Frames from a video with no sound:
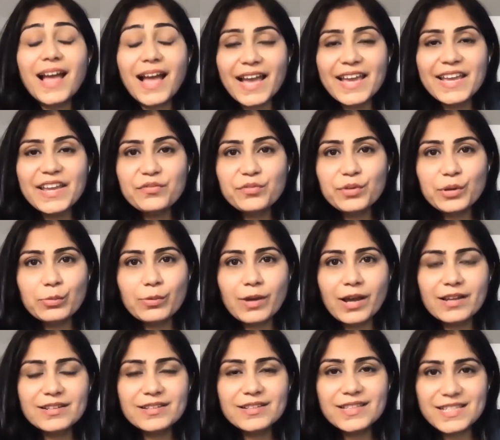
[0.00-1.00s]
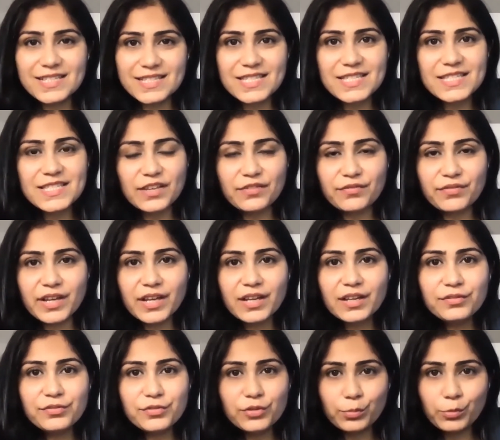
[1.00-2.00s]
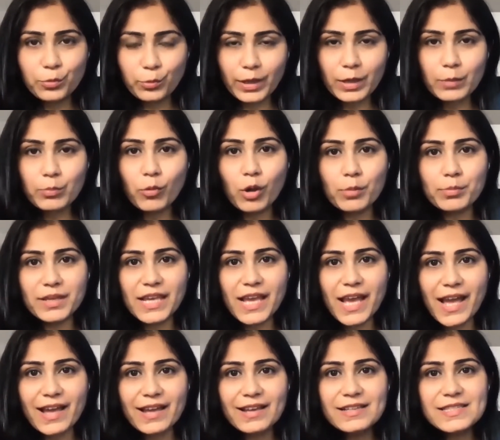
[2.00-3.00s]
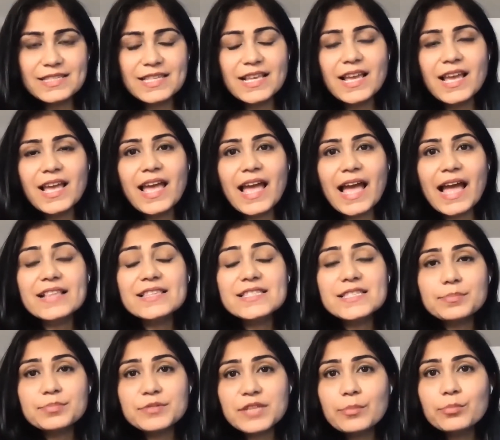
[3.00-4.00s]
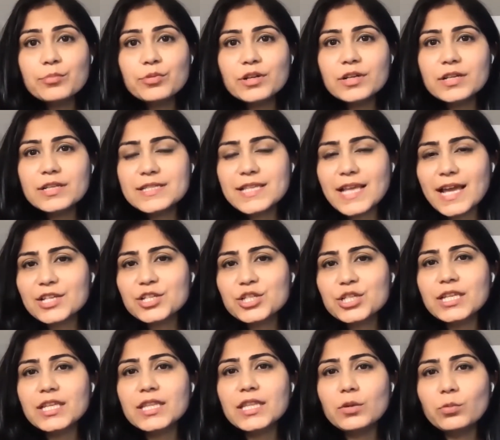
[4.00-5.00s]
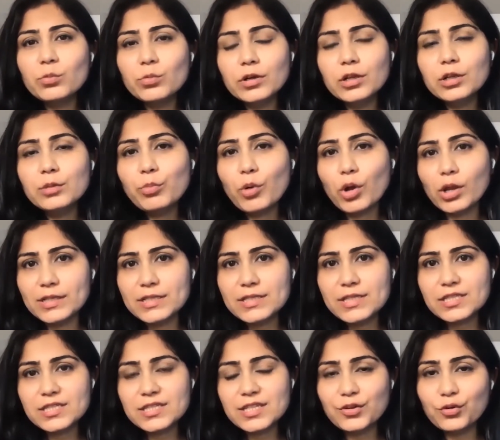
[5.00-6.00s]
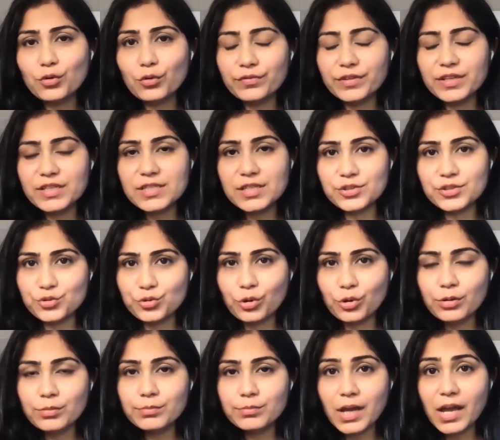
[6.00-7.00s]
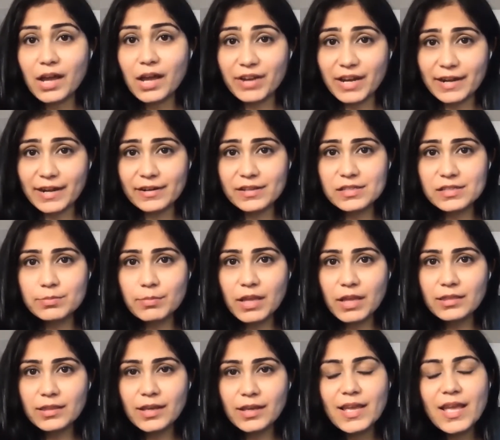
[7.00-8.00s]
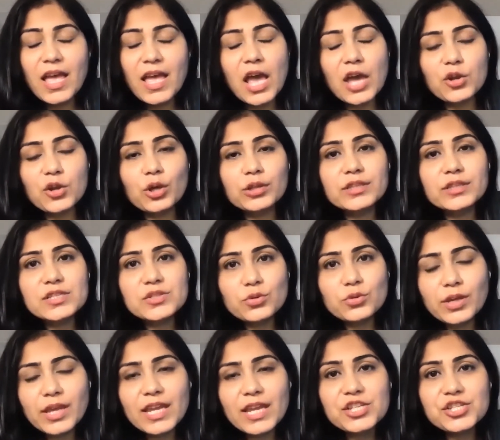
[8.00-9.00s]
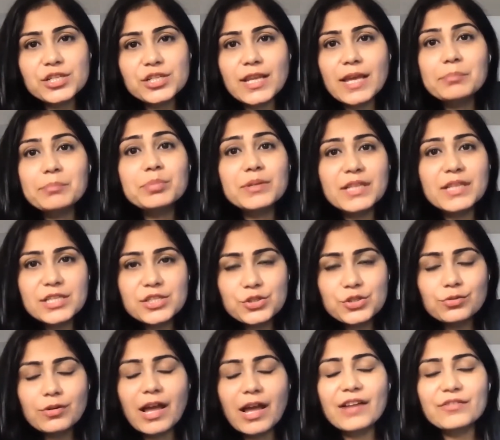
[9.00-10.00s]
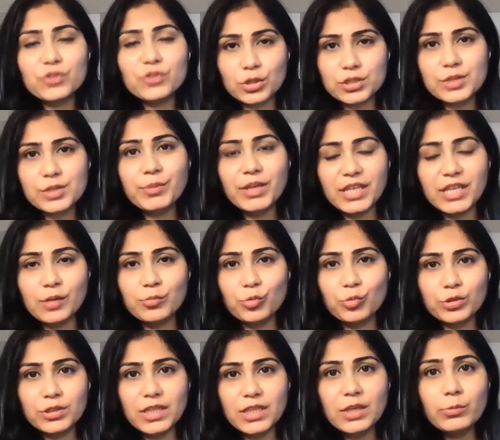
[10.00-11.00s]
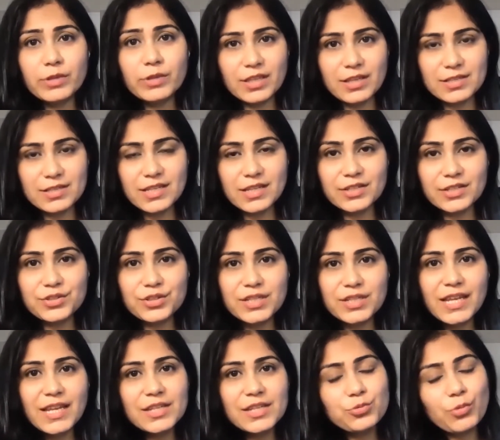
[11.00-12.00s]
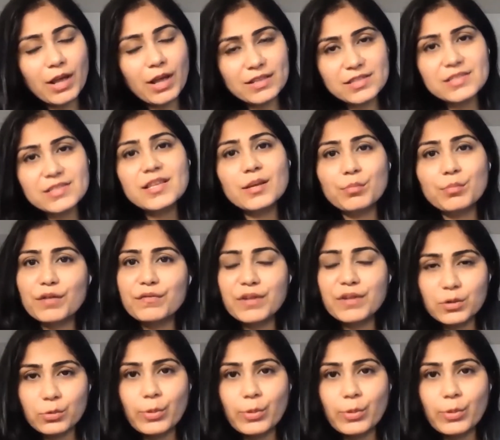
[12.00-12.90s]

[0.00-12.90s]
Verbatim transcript: Hi everyone, this is Divya from Quick Mommy Hacks. And September is actually the World Polycystic Ovary Syndrome Awareness Month. And on this occasion, I'm pleased to have Dr. Meena Murthy with us here today to answer some of our